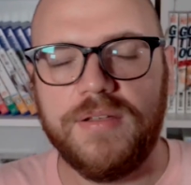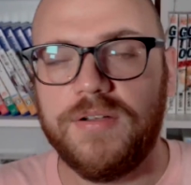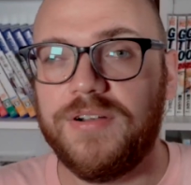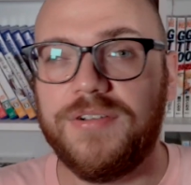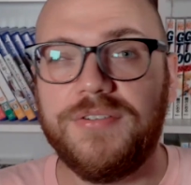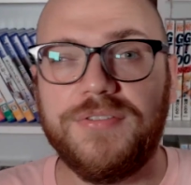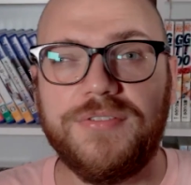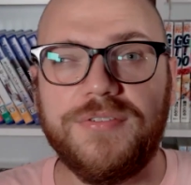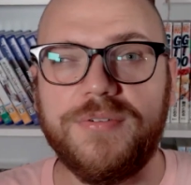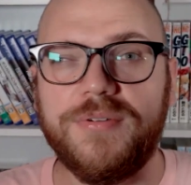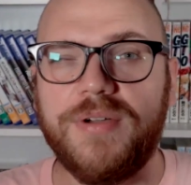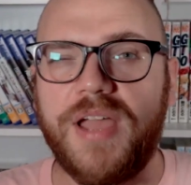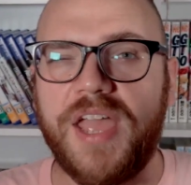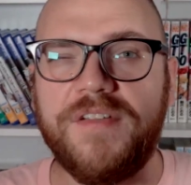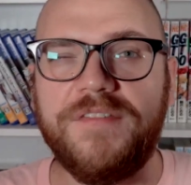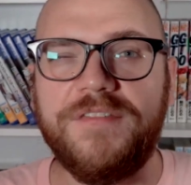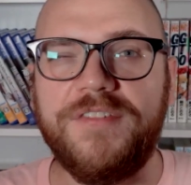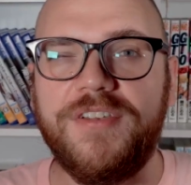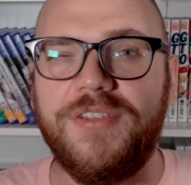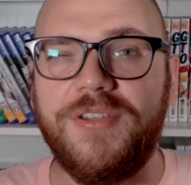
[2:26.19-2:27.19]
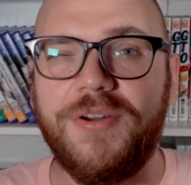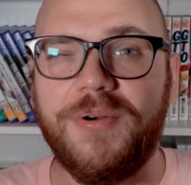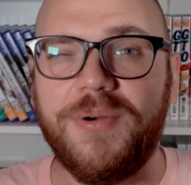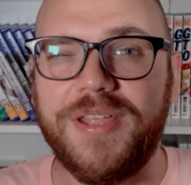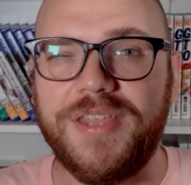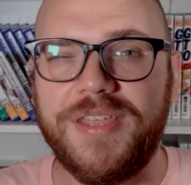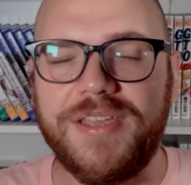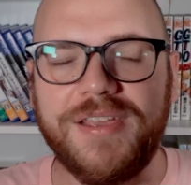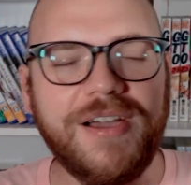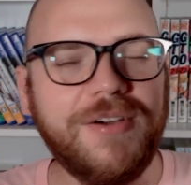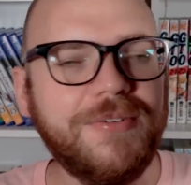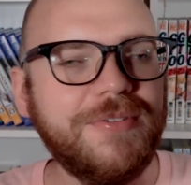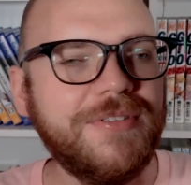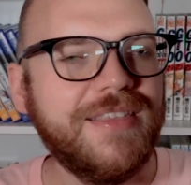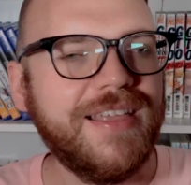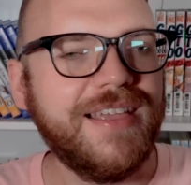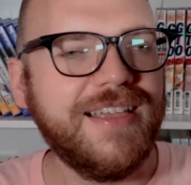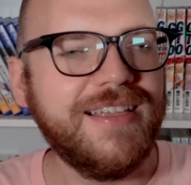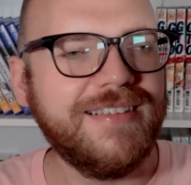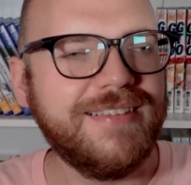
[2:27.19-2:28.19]
Also, I have no idea how it
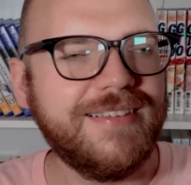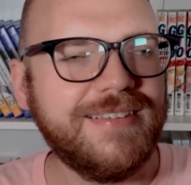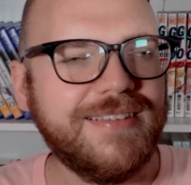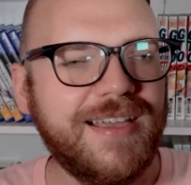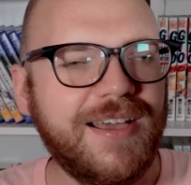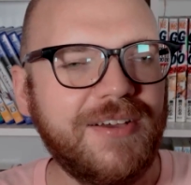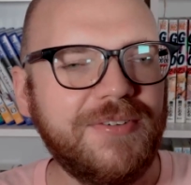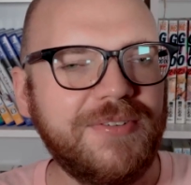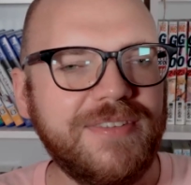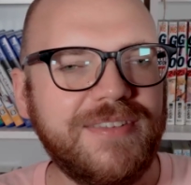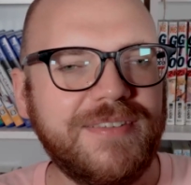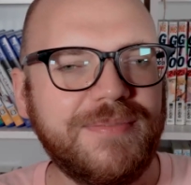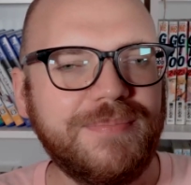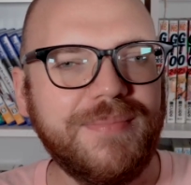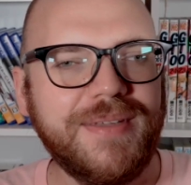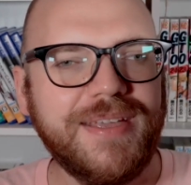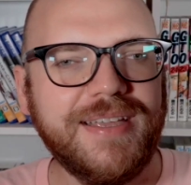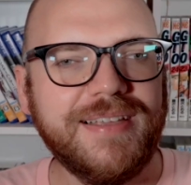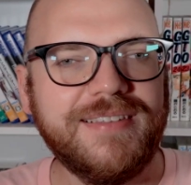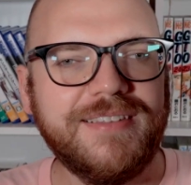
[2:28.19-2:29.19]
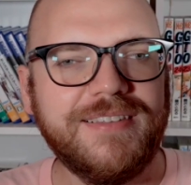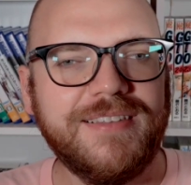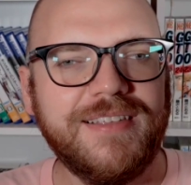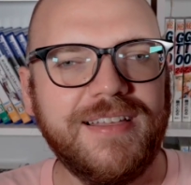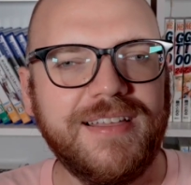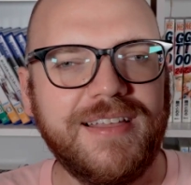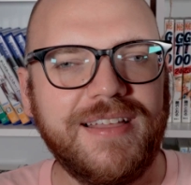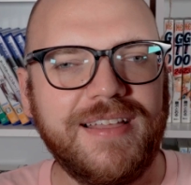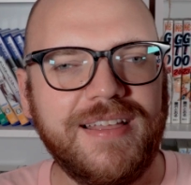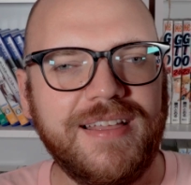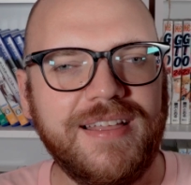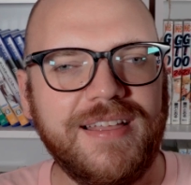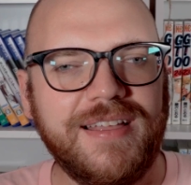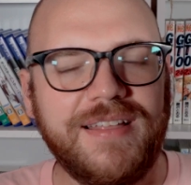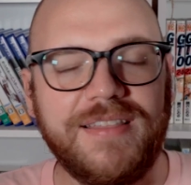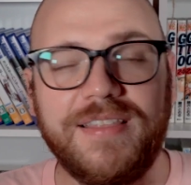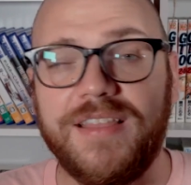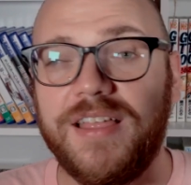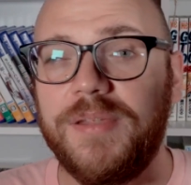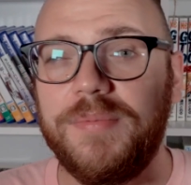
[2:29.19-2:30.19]
tastes, how it's mixed.
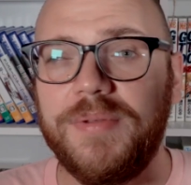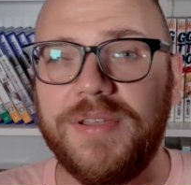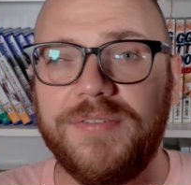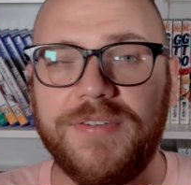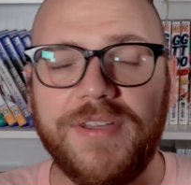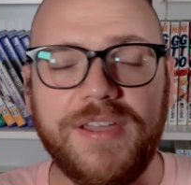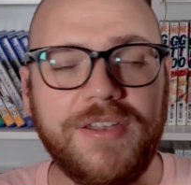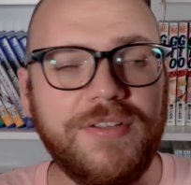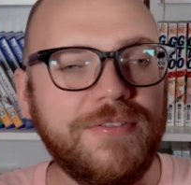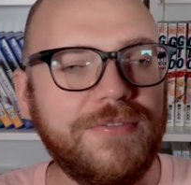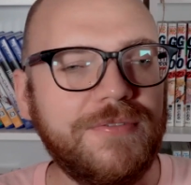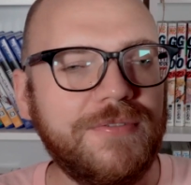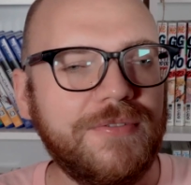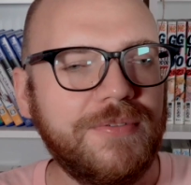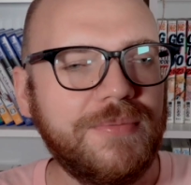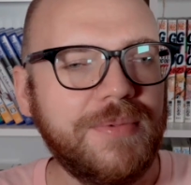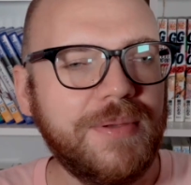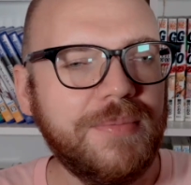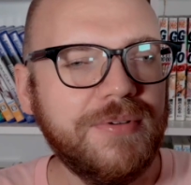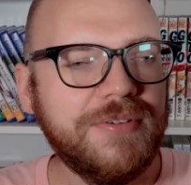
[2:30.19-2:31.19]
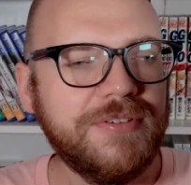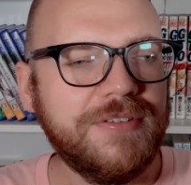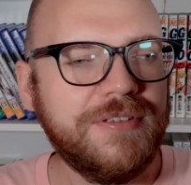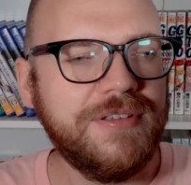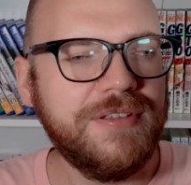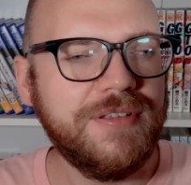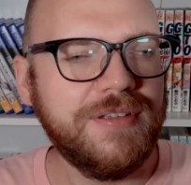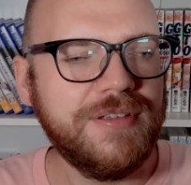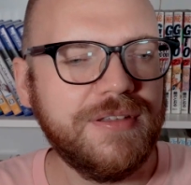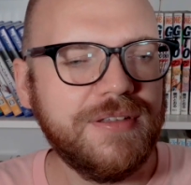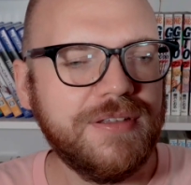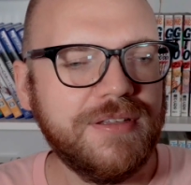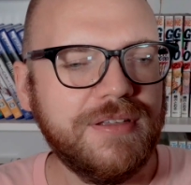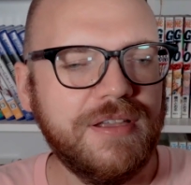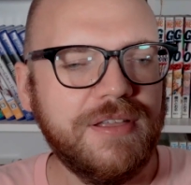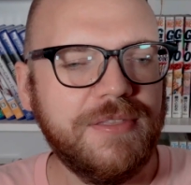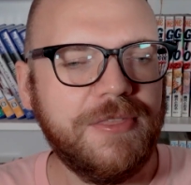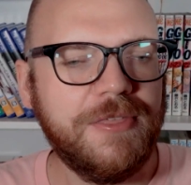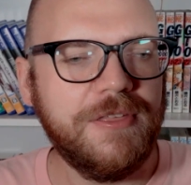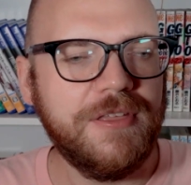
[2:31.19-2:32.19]
Not a big fan of umeboshi,
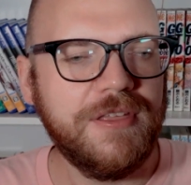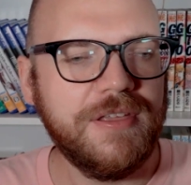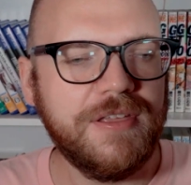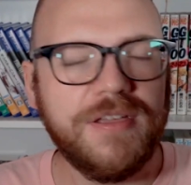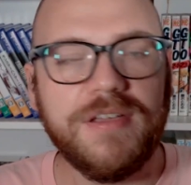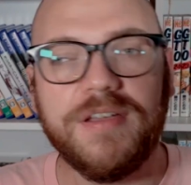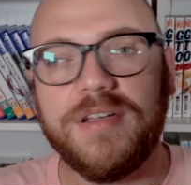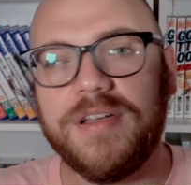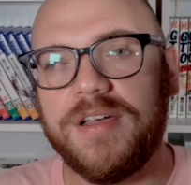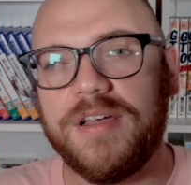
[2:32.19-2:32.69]
I think.